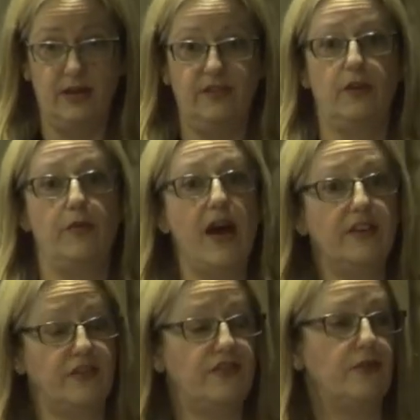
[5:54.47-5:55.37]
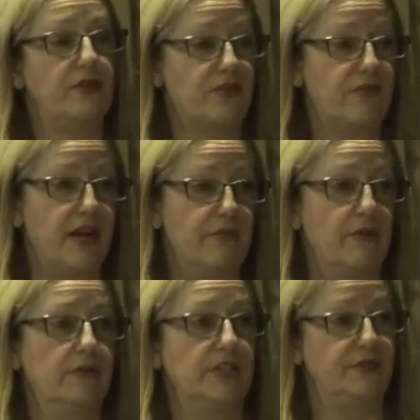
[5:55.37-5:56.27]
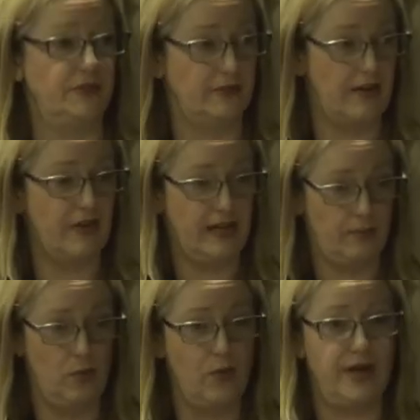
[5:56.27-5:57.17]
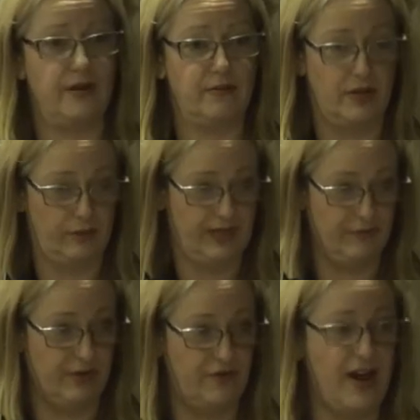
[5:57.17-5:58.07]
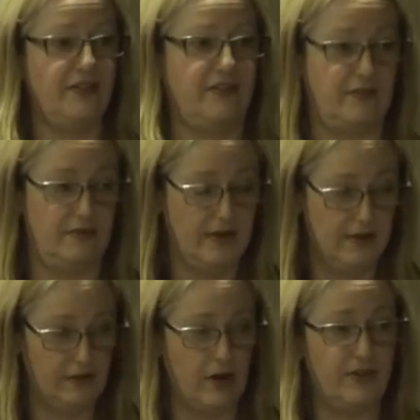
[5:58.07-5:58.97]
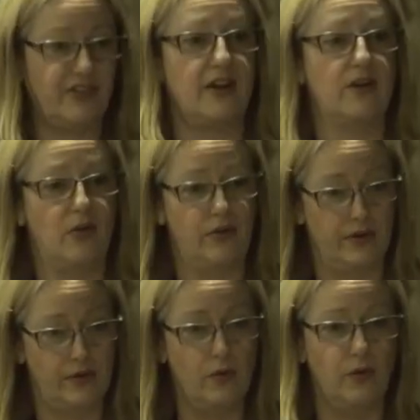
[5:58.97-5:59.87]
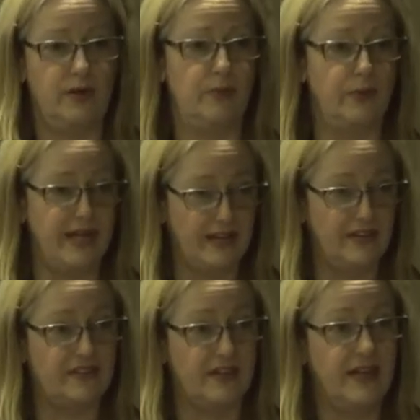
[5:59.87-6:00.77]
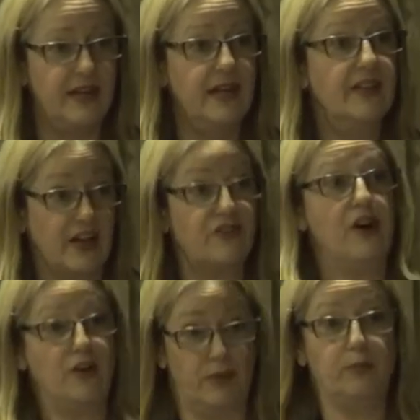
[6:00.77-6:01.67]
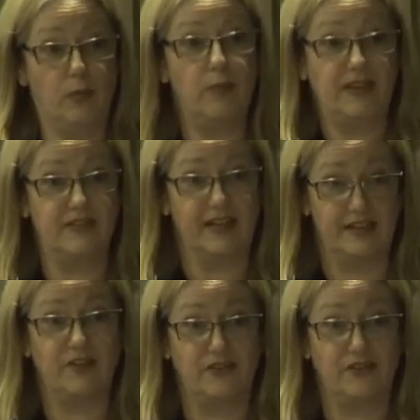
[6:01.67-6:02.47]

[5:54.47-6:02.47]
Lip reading: So if you ask a 2 or 3 year old, if you have a little boy, you know, give him a dress and grow his hair long and call him Louise, that child will probably think that